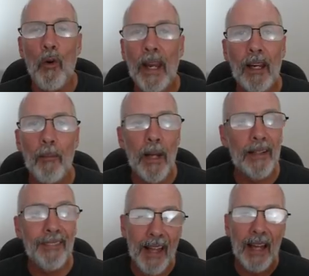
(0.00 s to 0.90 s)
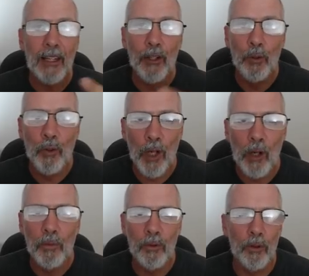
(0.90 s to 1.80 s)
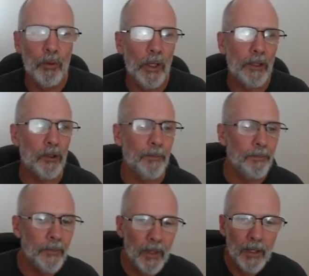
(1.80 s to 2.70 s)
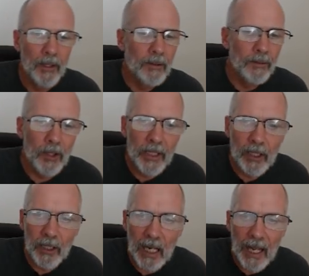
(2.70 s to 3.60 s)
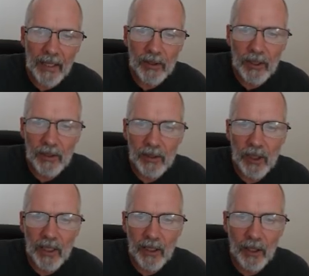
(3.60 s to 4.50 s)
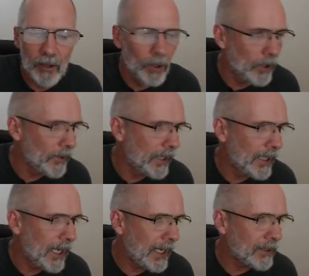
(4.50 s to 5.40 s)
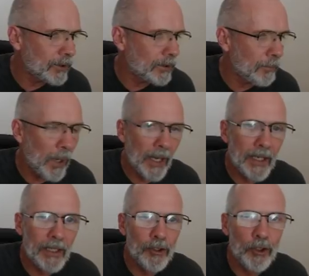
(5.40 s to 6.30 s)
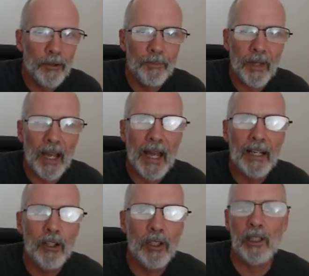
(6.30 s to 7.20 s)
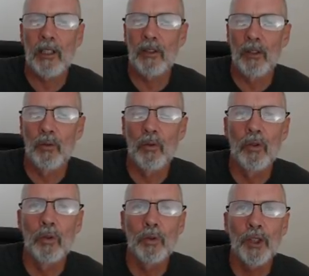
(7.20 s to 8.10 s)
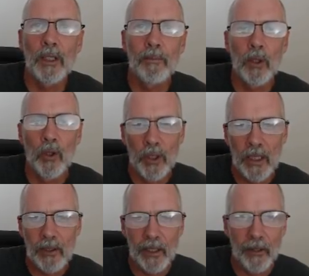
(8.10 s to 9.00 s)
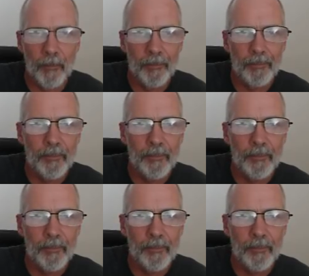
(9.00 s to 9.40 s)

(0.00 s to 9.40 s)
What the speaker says: recommend that you don't do this. Very good. Let's continue on the next page and look at the rules in more detail.